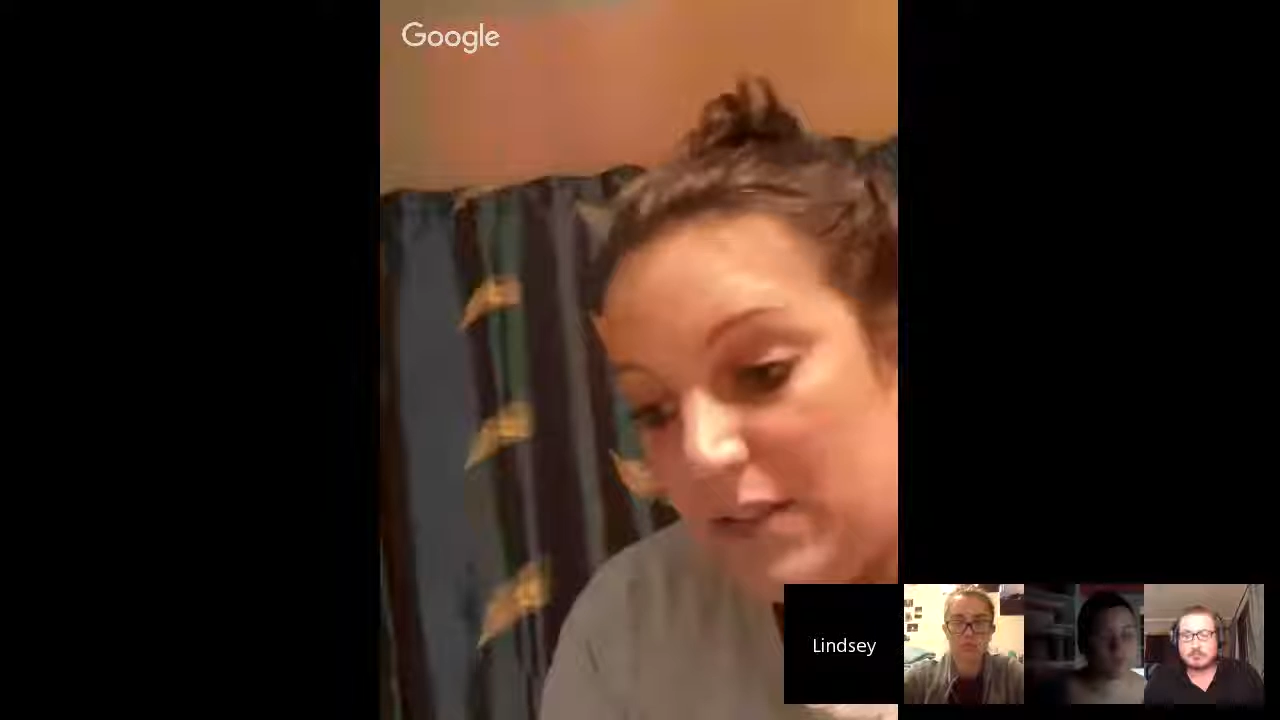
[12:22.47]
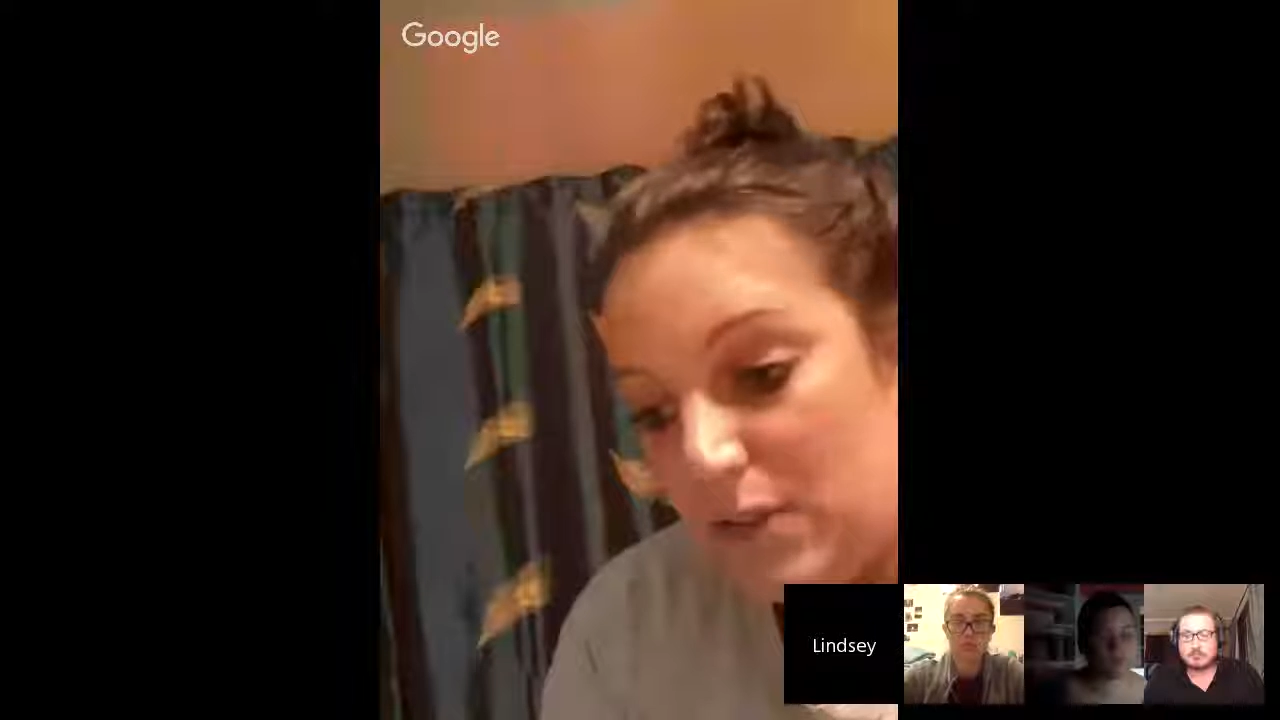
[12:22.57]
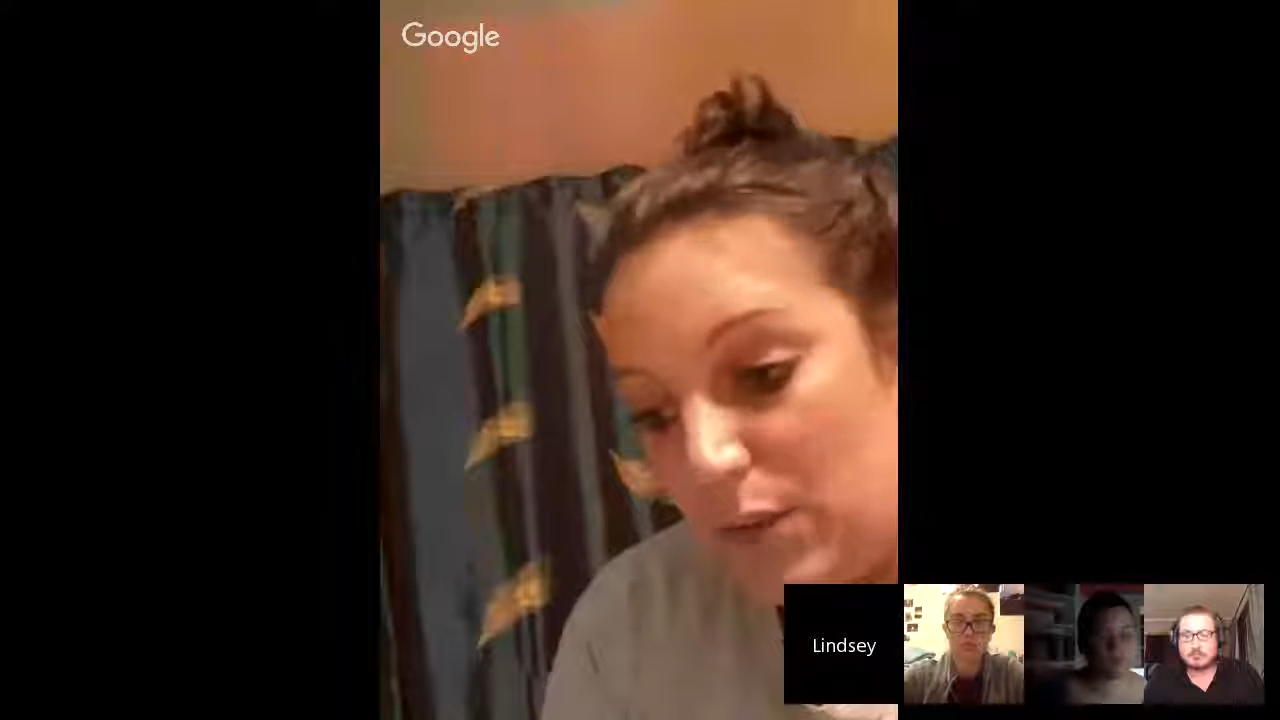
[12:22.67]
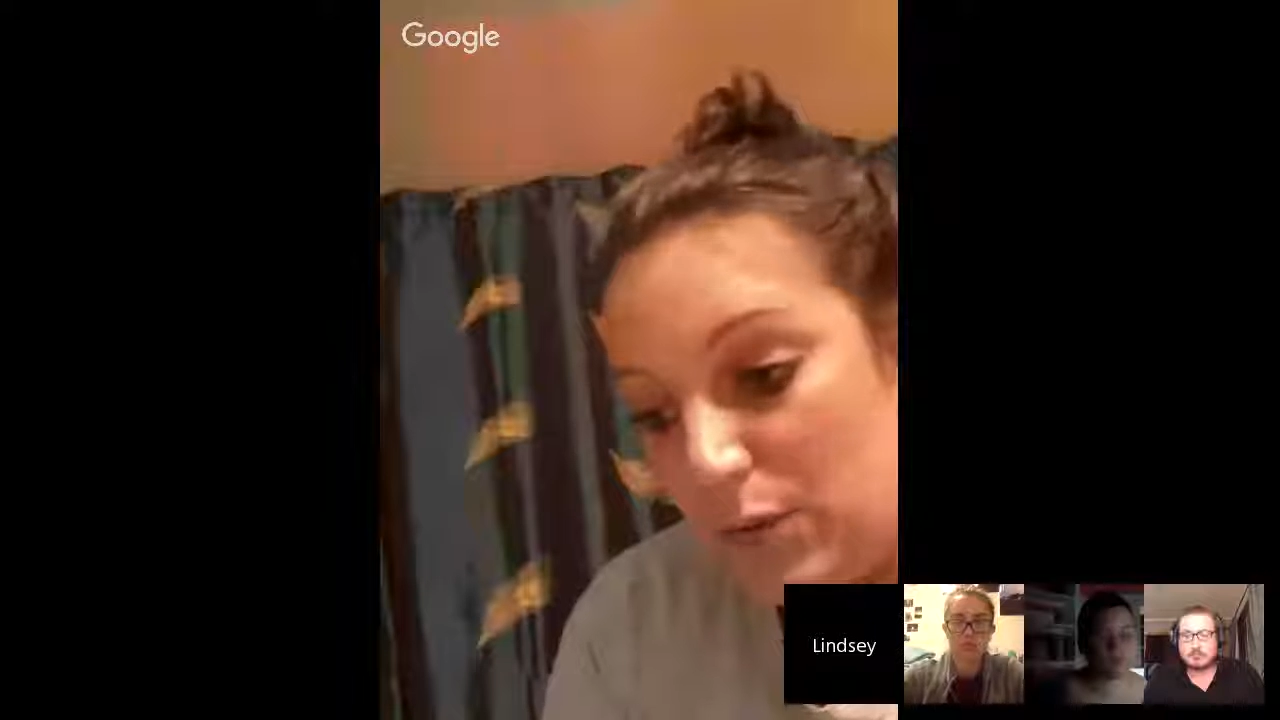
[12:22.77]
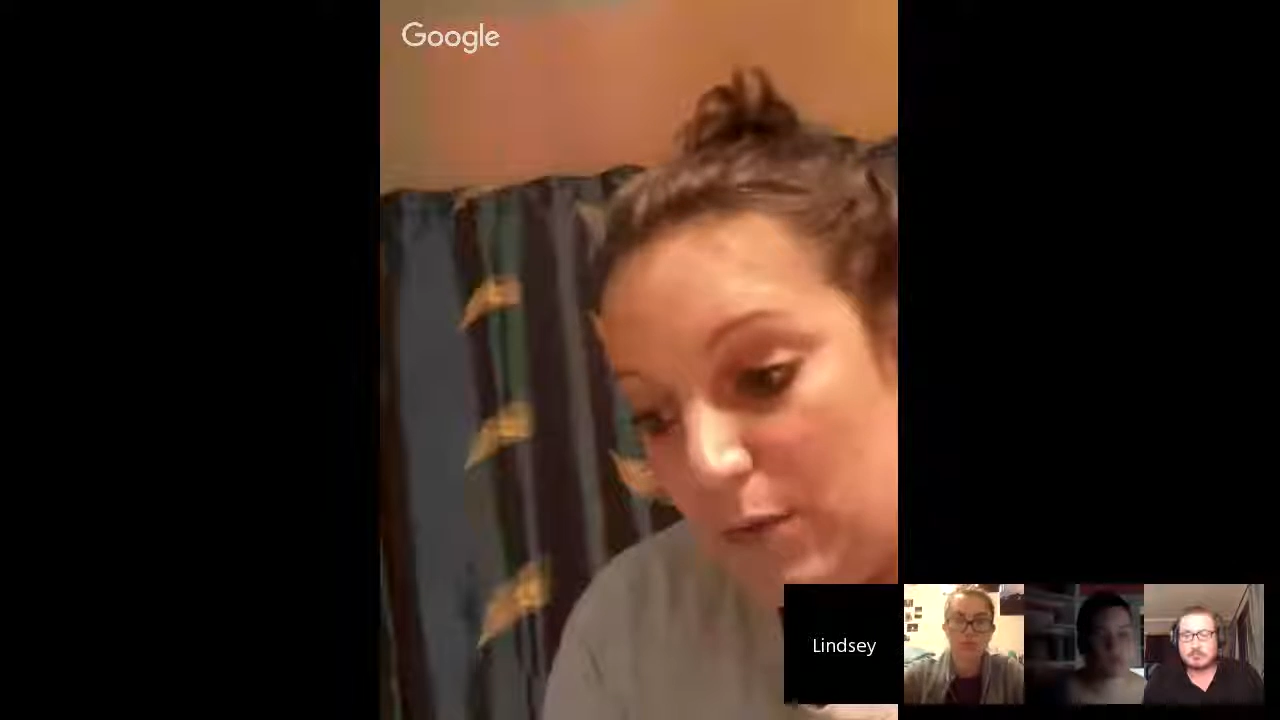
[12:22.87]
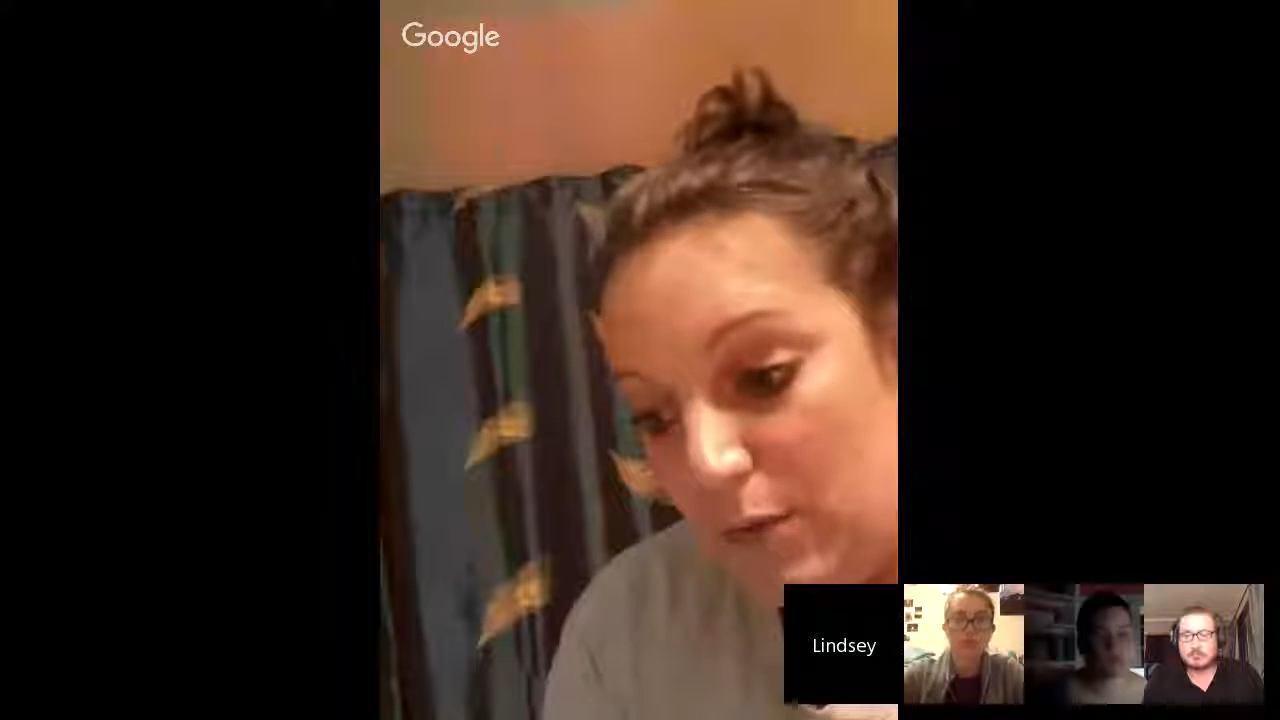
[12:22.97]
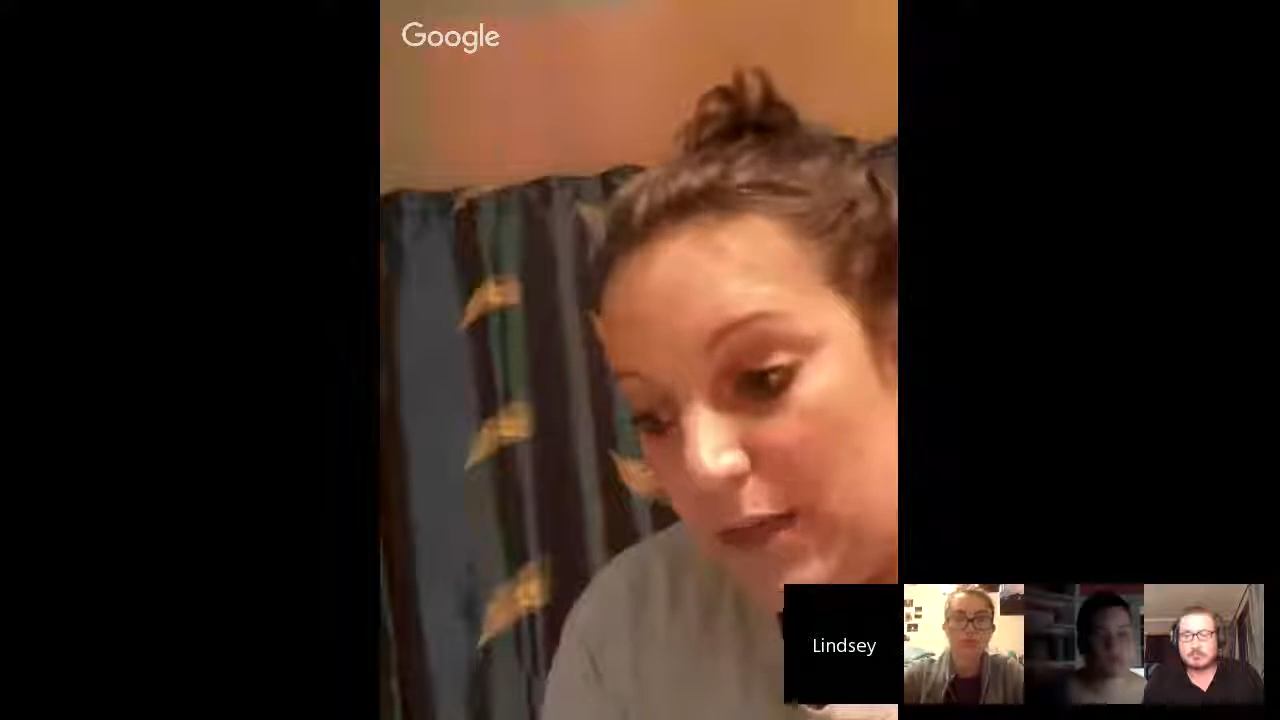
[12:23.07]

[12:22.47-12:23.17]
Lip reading: Zoom